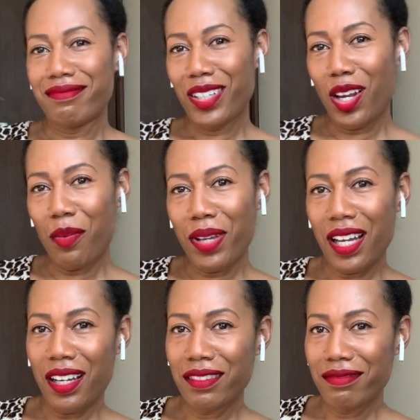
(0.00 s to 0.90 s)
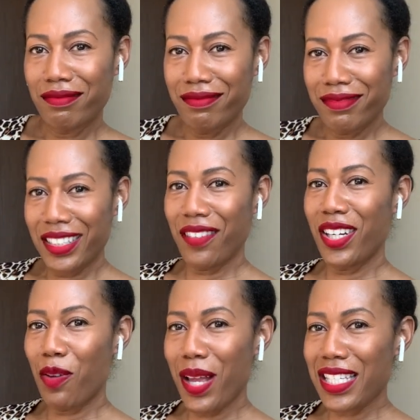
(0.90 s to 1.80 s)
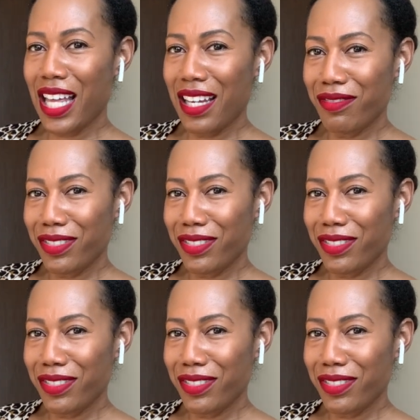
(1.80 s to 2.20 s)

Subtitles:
Colombia, living your best life?